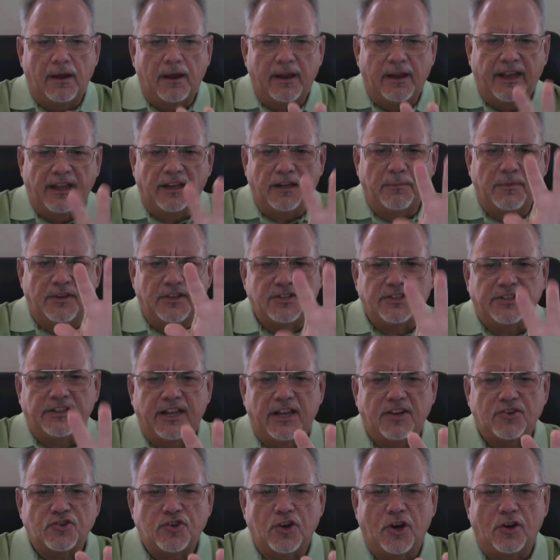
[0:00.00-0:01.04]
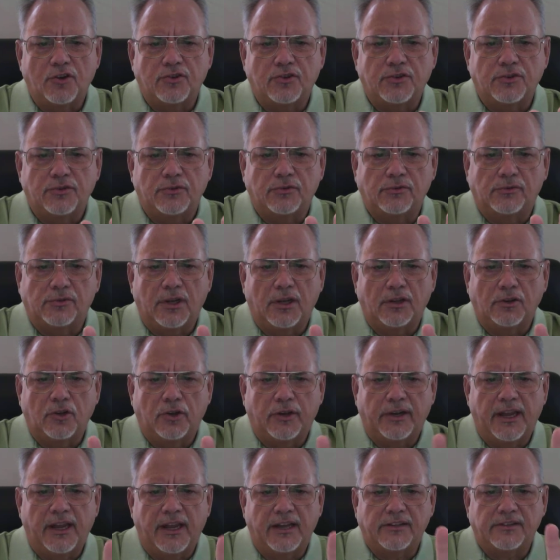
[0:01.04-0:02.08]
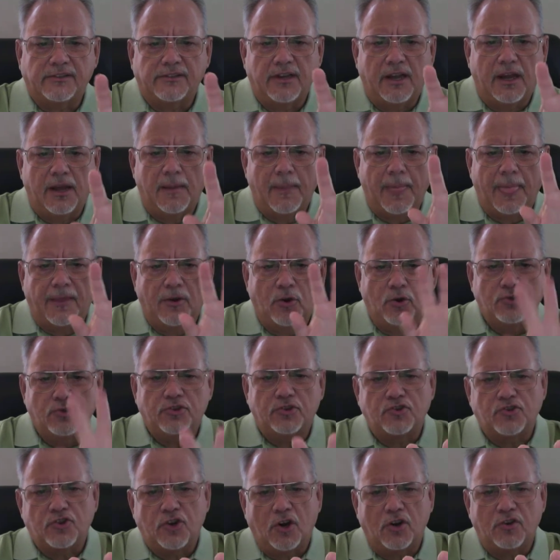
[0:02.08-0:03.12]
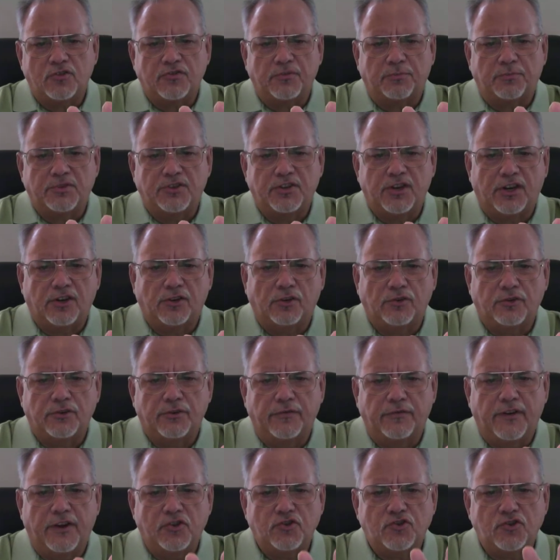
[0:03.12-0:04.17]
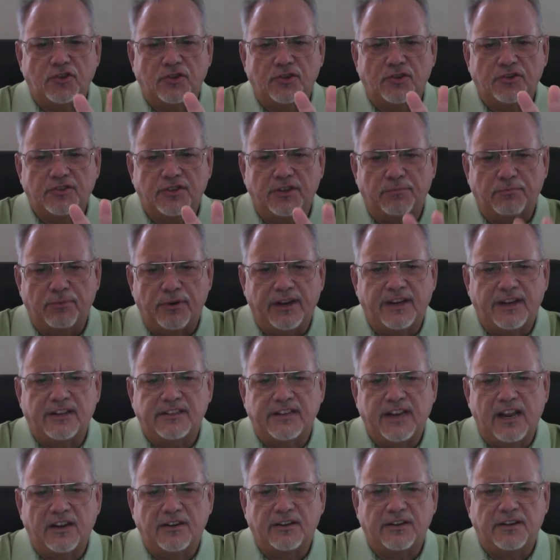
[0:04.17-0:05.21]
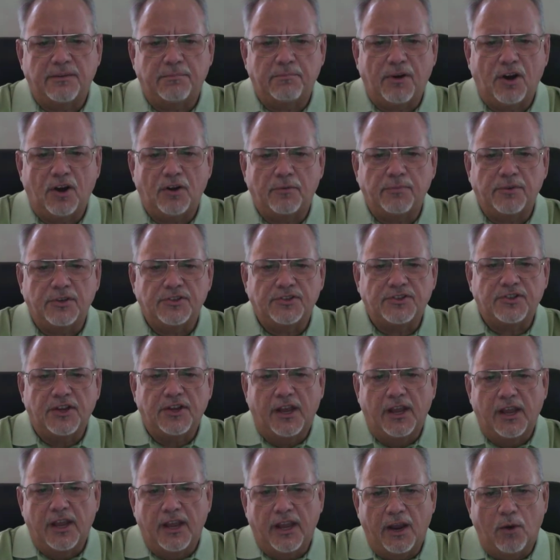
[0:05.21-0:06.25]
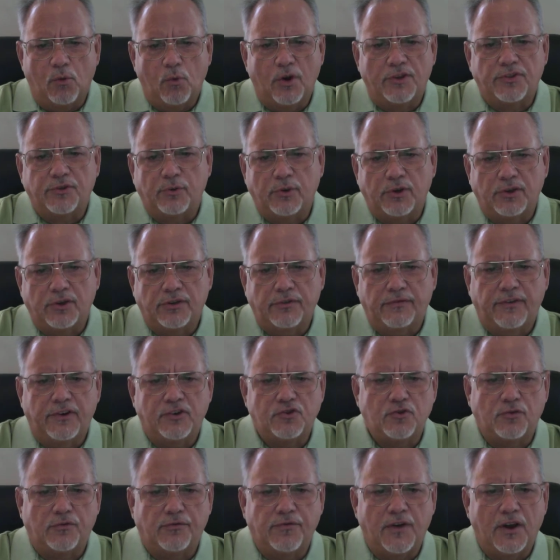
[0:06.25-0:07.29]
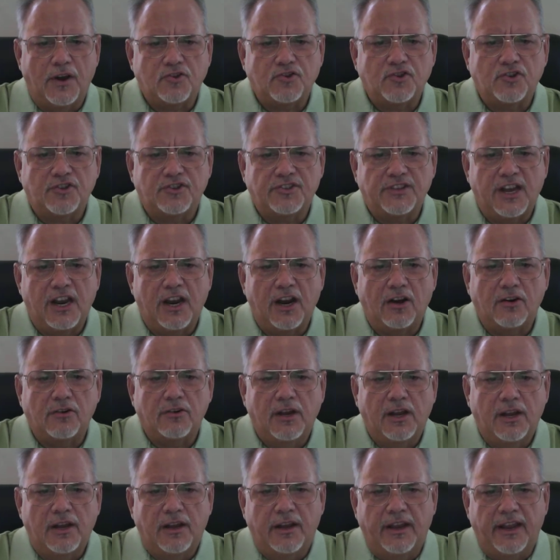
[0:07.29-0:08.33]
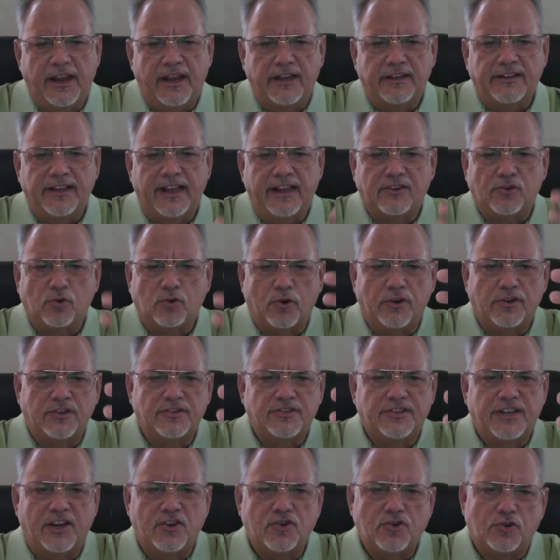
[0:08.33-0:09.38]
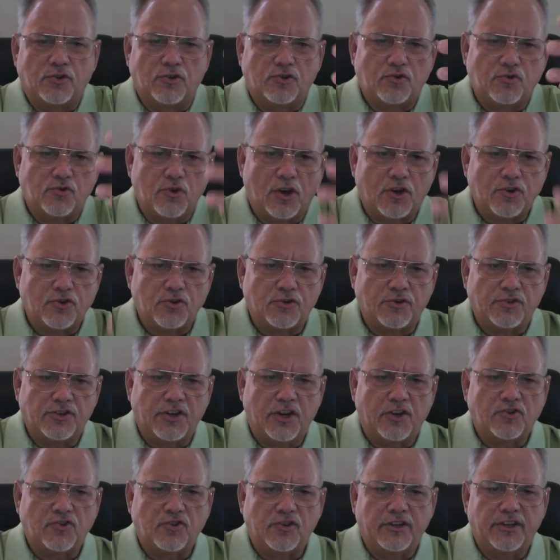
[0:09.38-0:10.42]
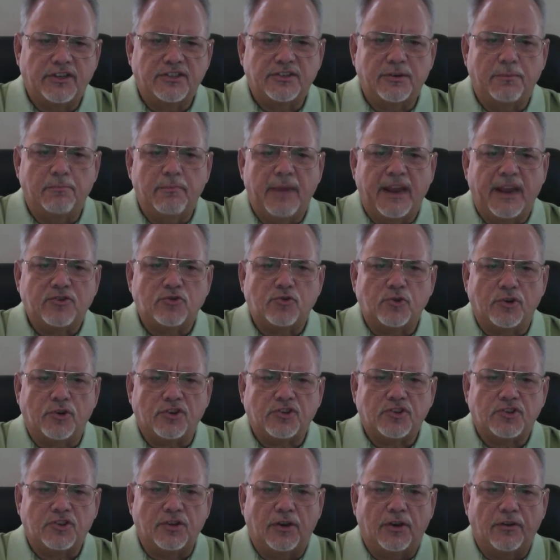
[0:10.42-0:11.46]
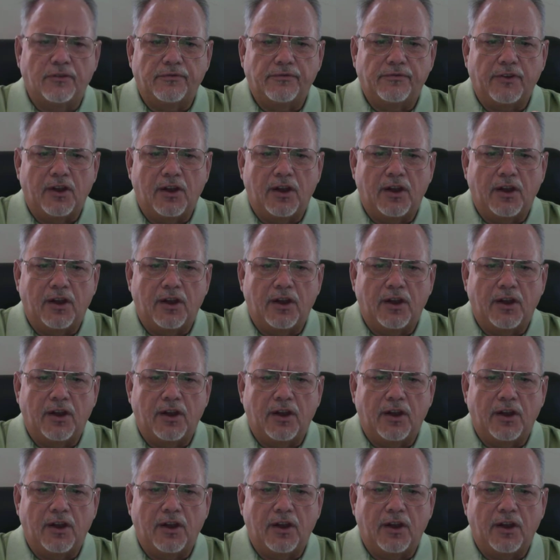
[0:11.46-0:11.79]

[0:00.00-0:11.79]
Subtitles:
elements in that chart to look at who's in charge of particular divisions and break it down to departments and what their individual functions are. And that organizational structure essentially is a matrix of